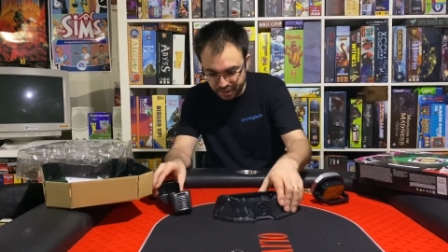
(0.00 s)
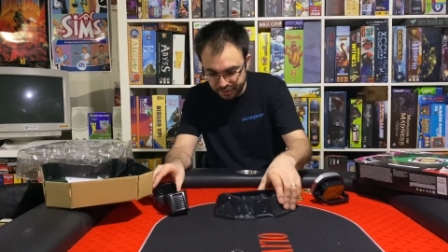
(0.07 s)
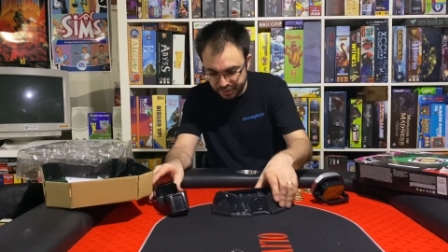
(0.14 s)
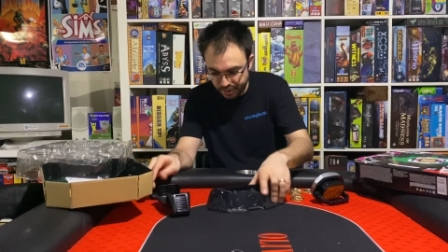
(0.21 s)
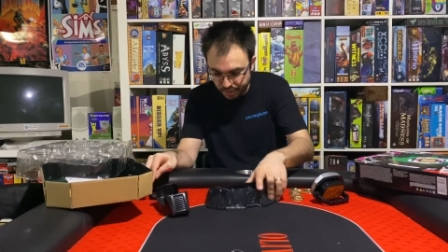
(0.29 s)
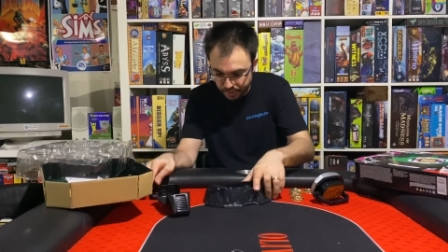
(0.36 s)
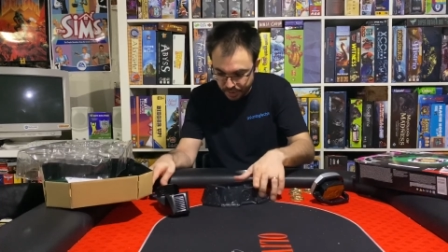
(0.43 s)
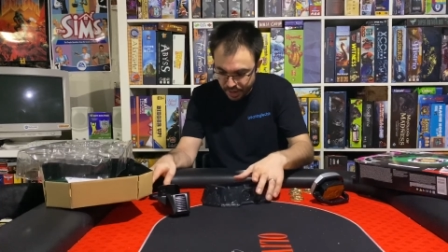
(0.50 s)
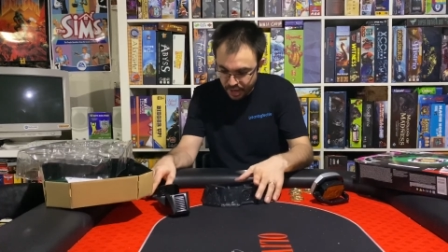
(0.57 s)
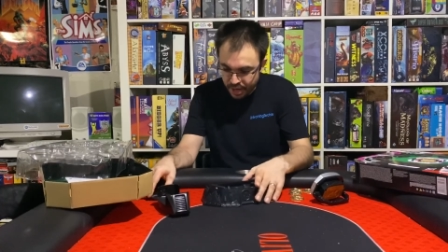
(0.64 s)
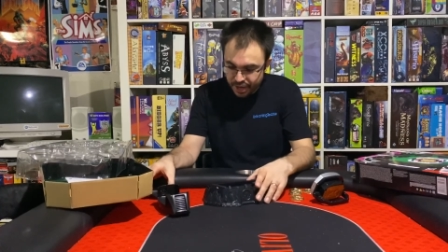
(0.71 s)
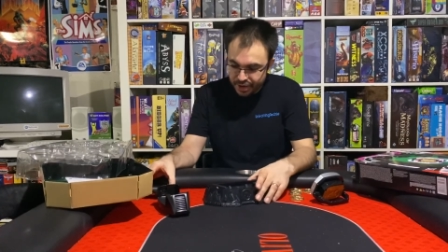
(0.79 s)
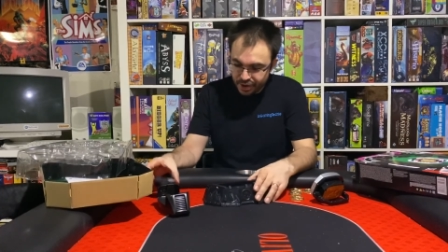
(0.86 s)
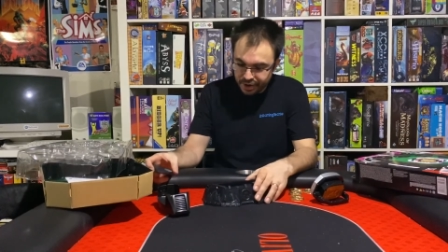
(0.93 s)
So
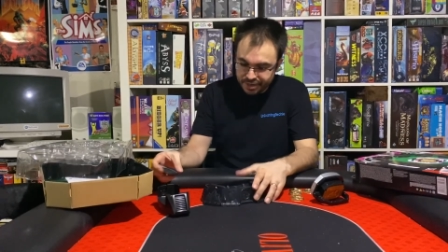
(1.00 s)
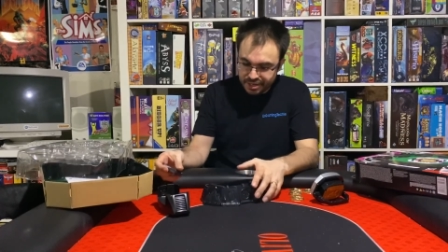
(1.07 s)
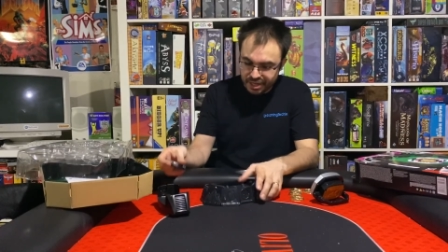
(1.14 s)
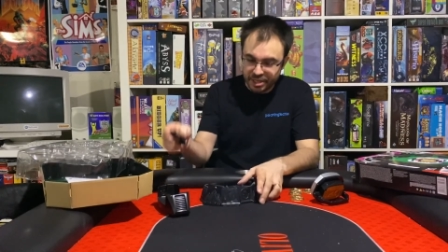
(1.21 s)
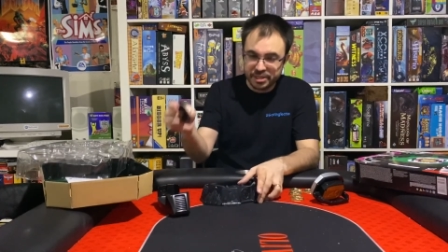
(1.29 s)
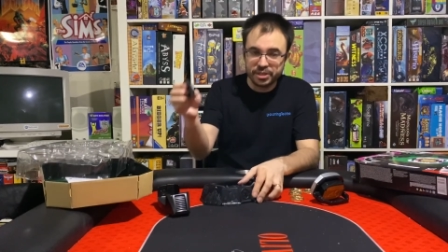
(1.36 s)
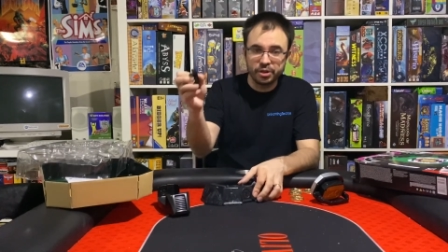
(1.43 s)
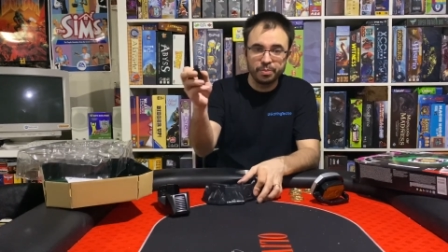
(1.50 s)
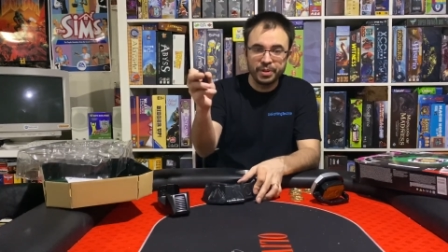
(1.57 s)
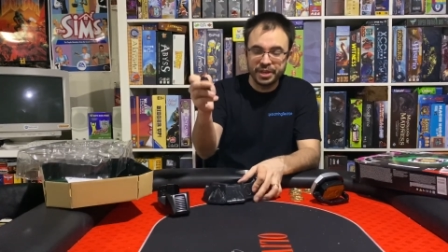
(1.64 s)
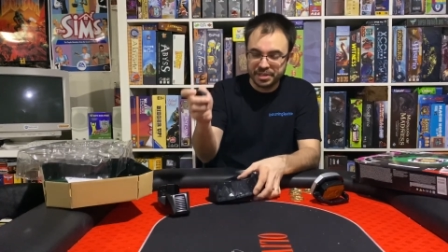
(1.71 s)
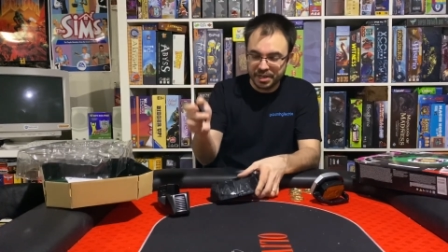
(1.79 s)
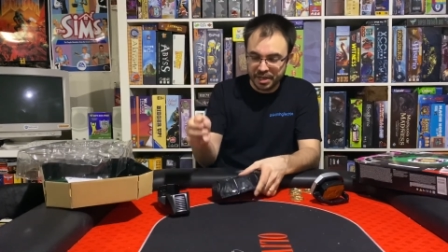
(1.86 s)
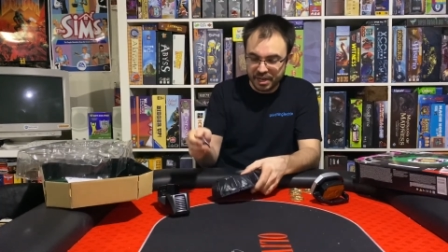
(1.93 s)
you can see this little
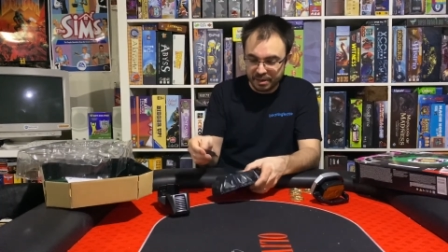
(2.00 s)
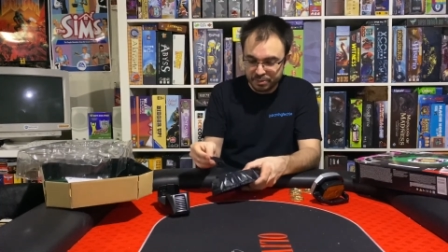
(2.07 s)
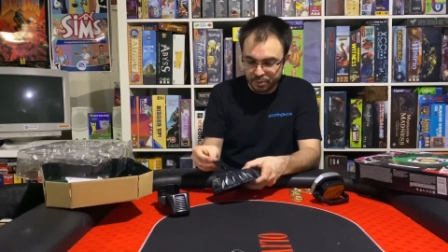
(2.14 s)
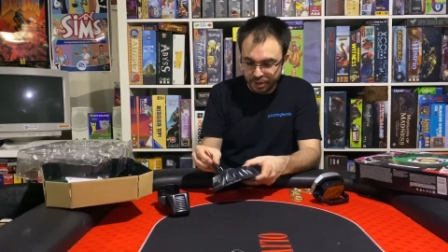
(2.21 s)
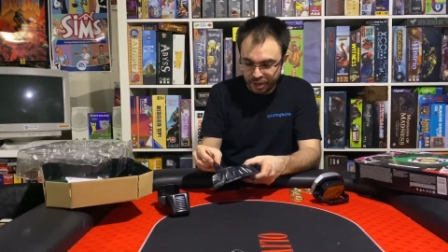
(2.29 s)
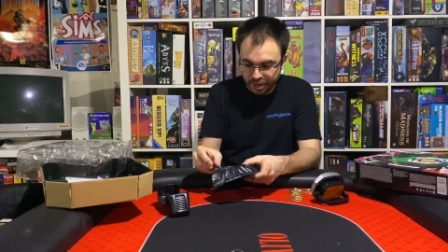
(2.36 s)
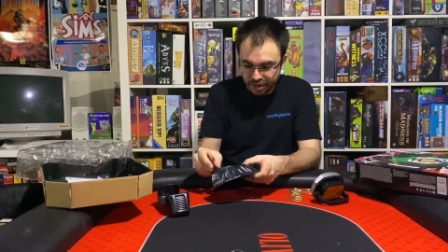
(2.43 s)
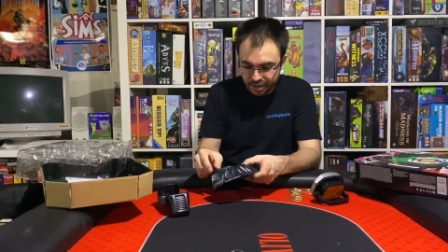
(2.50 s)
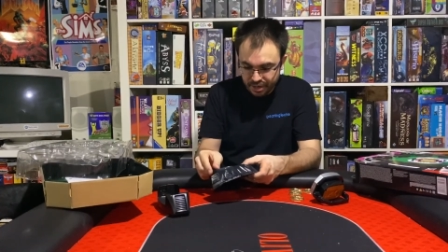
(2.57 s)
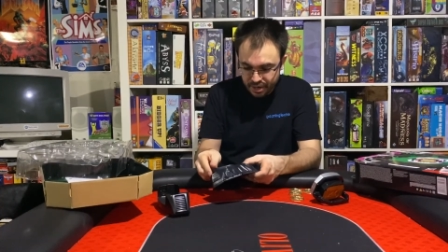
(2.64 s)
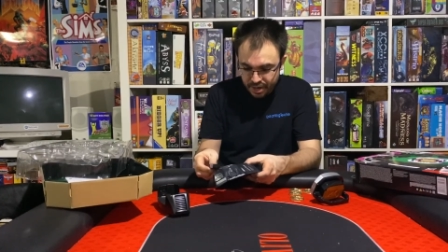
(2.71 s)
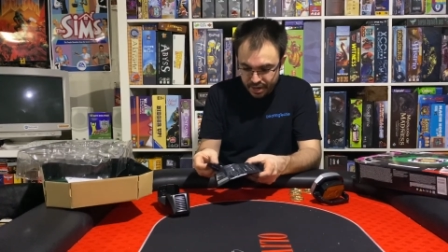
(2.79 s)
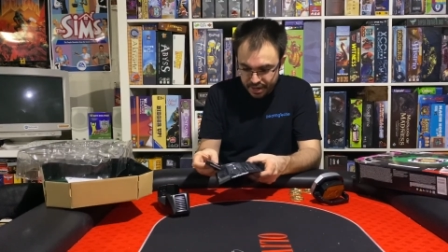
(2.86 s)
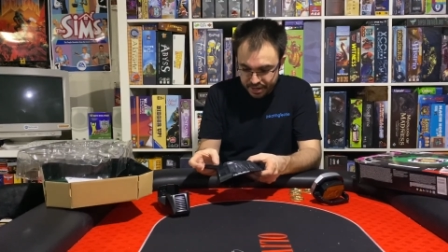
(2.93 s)
piece that it comes with here
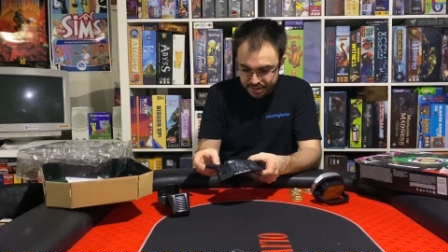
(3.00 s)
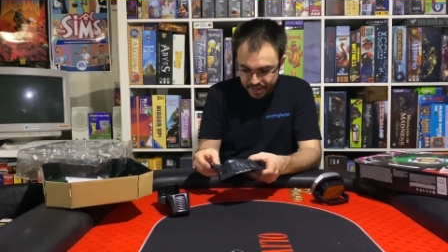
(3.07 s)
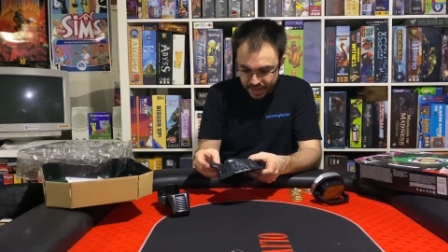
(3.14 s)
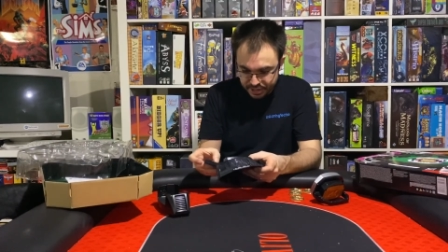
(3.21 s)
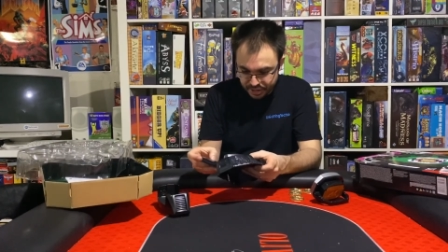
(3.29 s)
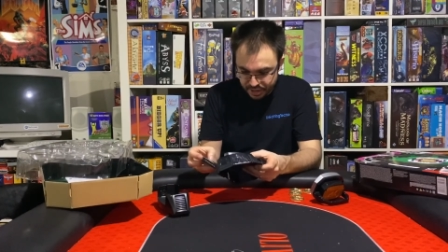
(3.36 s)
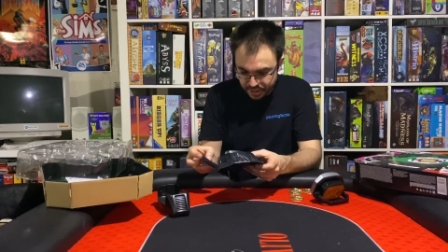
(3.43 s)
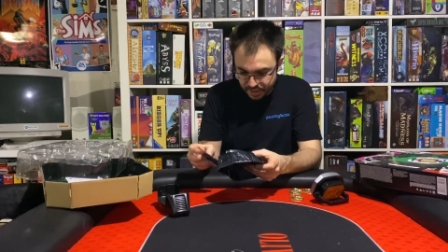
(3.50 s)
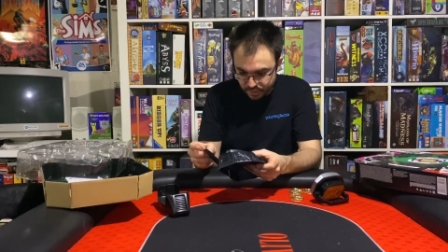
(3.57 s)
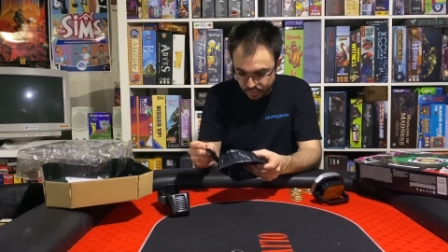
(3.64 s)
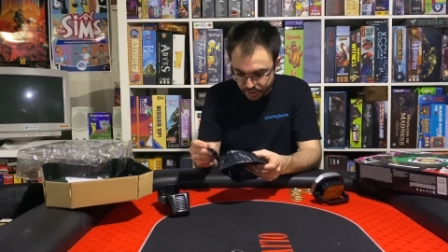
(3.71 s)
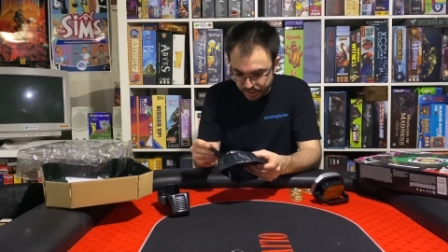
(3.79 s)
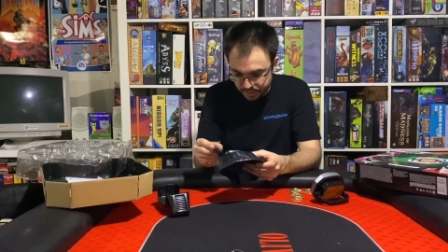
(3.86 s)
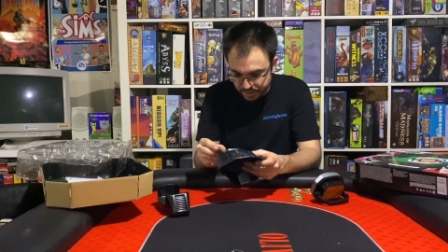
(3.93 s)
is actually
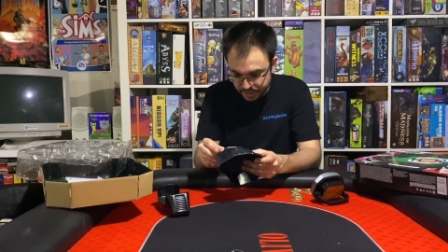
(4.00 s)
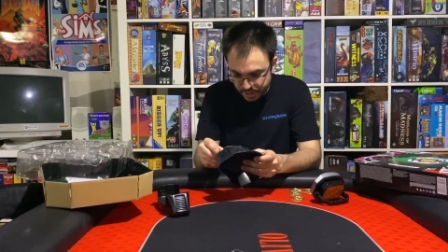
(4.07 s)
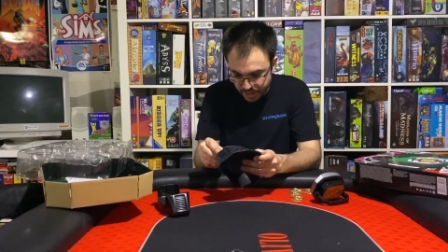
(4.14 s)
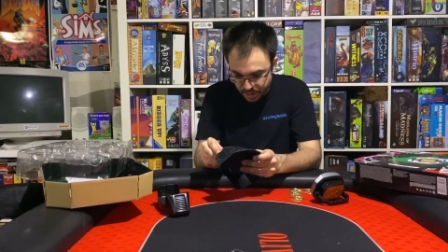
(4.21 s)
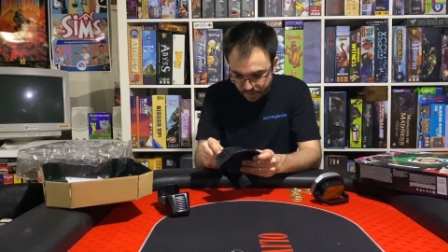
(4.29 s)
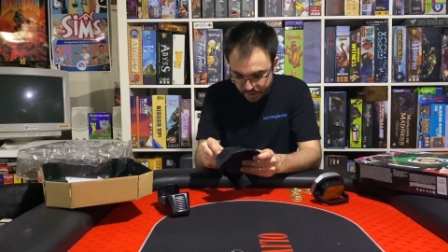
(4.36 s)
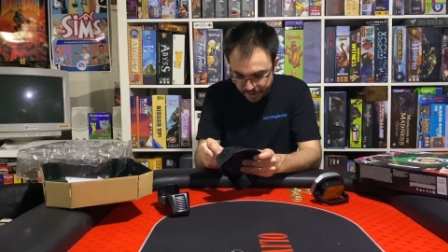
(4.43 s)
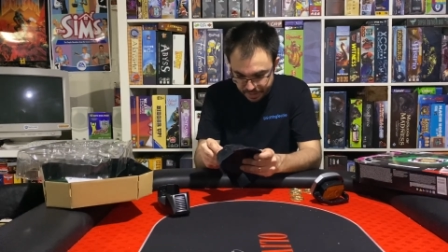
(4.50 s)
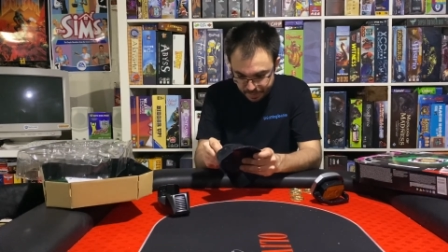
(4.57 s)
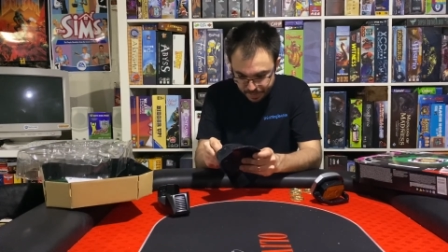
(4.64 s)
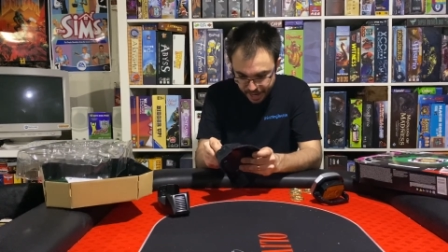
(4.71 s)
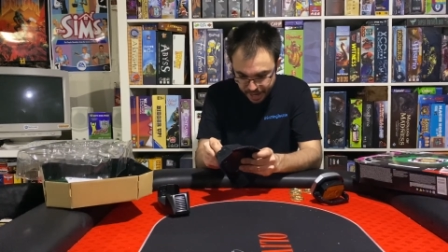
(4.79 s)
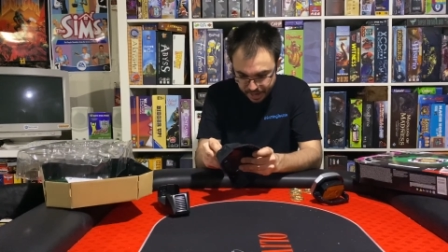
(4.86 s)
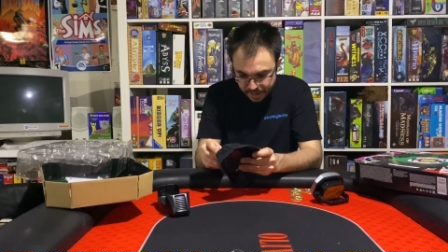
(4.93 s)
what you stick here on the
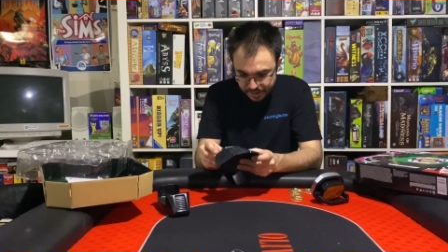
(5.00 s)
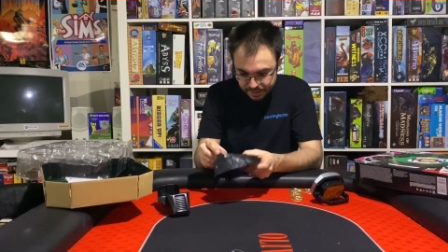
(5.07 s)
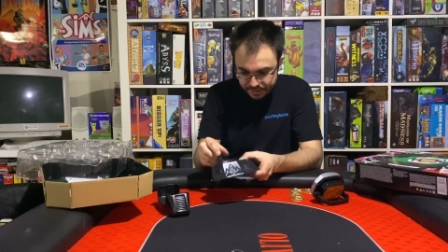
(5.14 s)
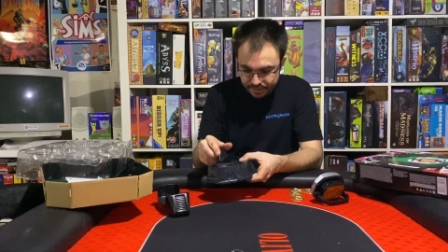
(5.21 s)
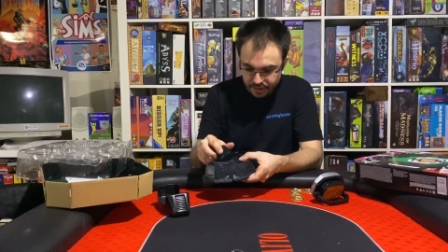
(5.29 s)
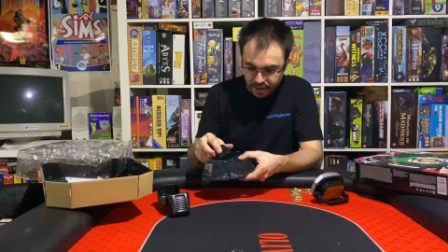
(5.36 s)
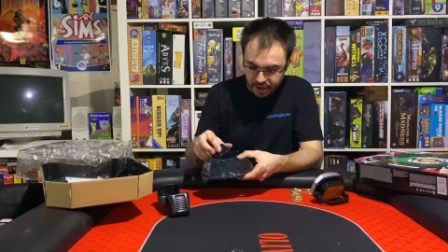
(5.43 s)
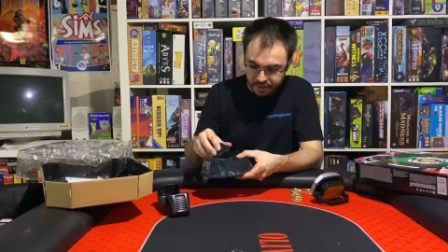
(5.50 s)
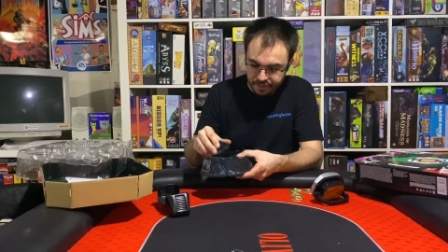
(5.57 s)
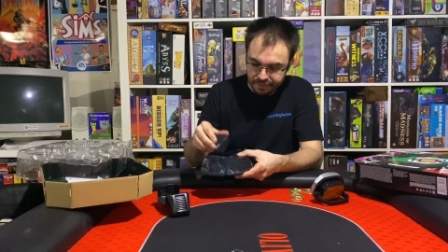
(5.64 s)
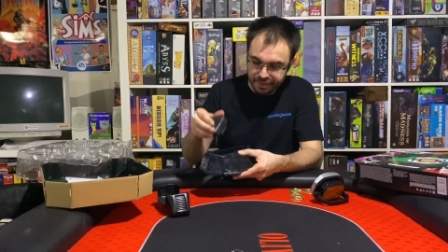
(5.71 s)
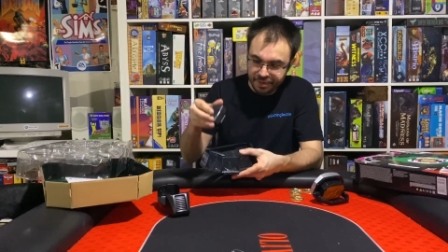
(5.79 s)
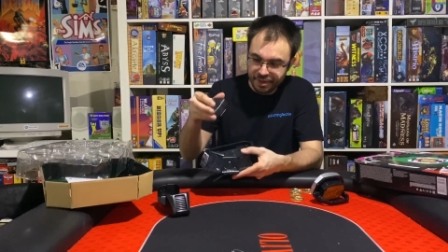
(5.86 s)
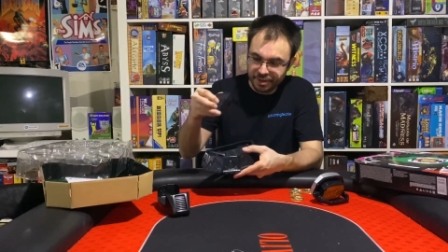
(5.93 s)
back of
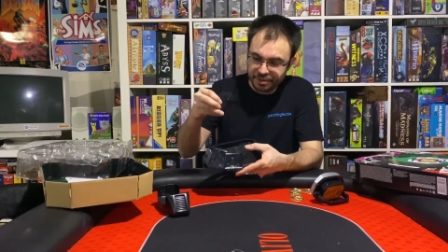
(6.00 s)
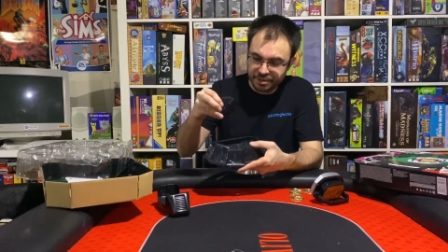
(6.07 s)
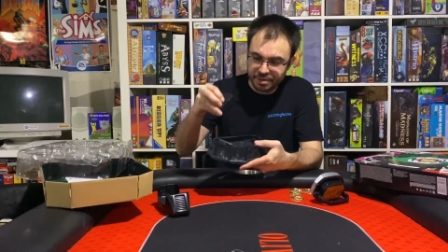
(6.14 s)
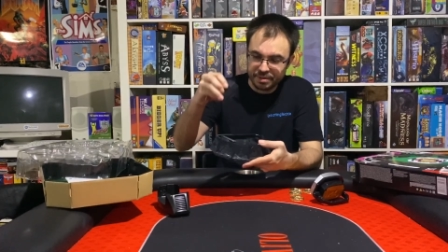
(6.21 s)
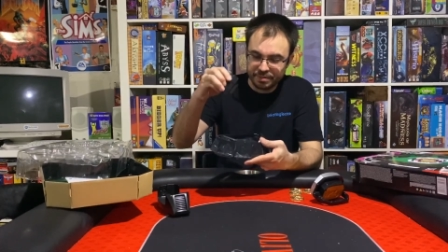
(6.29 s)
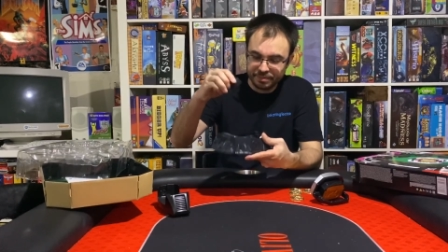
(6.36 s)
this.